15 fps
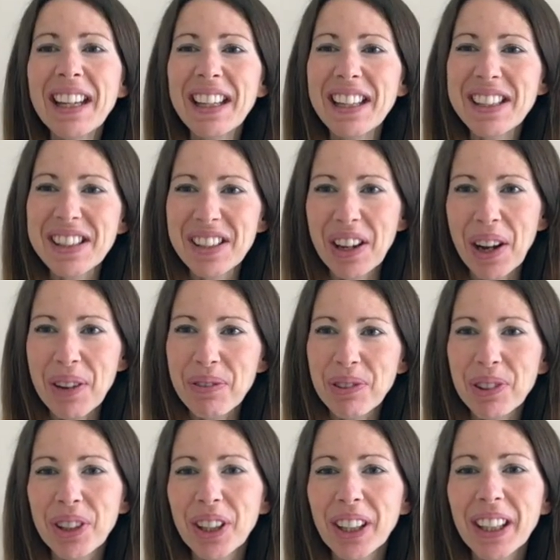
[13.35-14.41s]
it's time for
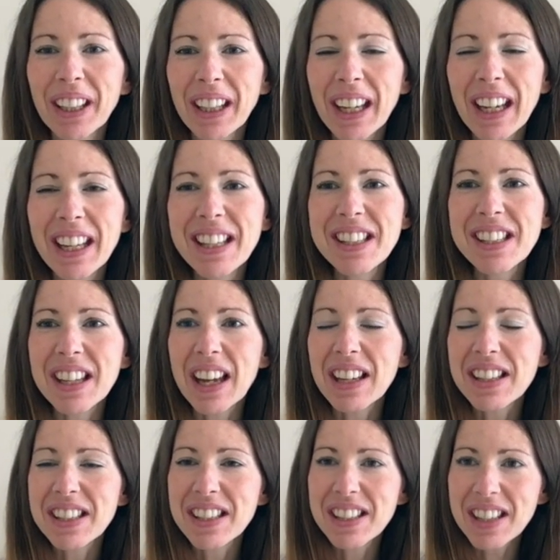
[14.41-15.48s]
Cooking Kids and
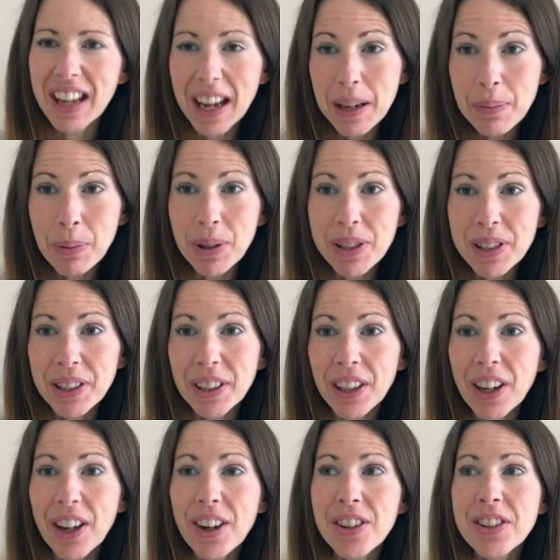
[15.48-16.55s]
today boys and
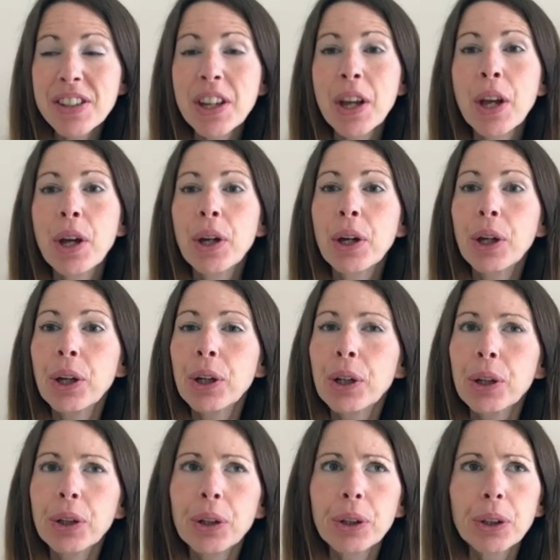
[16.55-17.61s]
girls,
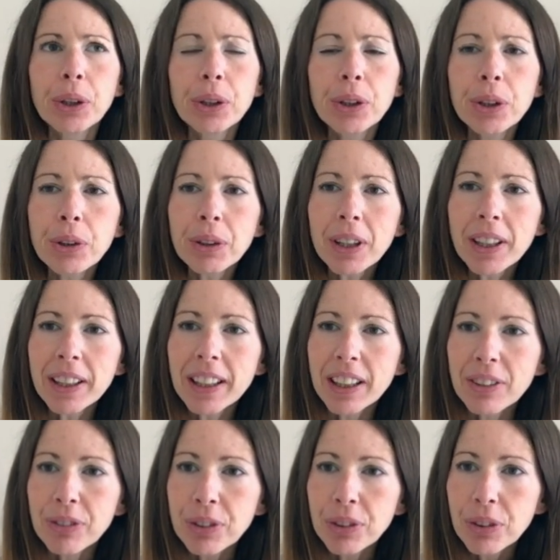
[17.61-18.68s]
you can
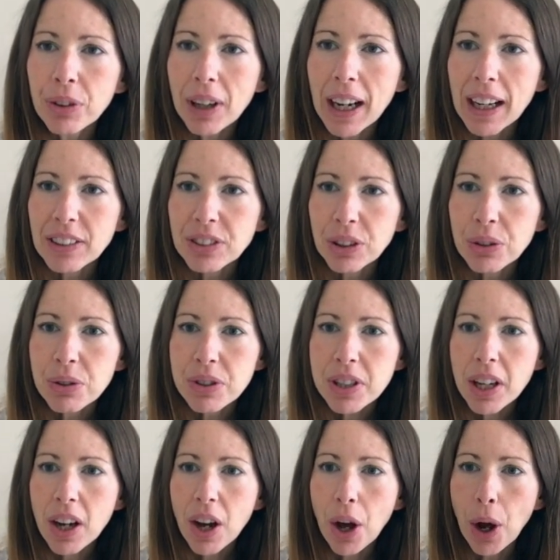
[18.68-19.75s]
give your adults
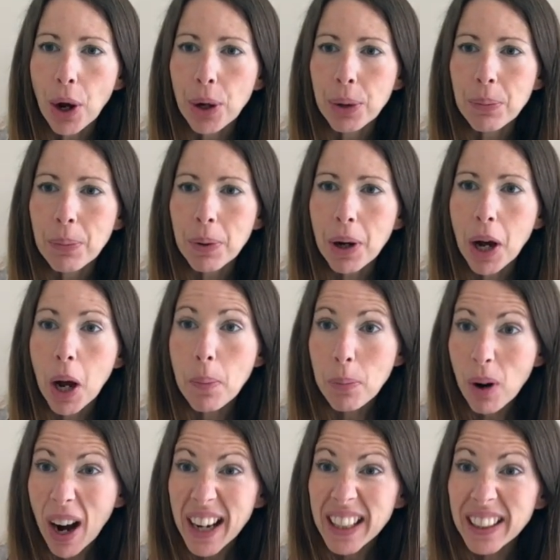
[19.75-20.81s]
at home a
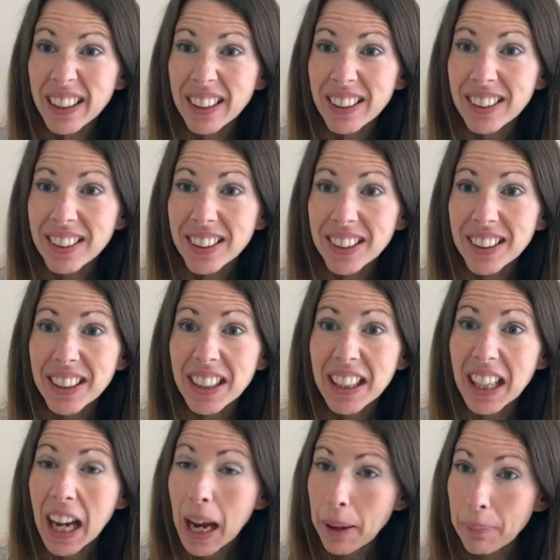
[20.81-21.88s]
break.
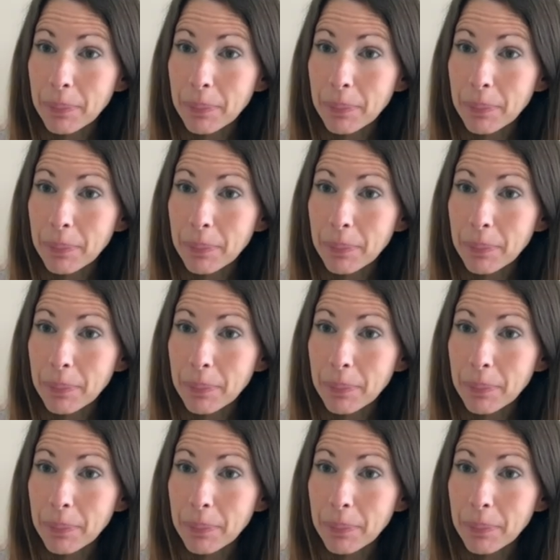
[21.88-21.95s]
Yeah,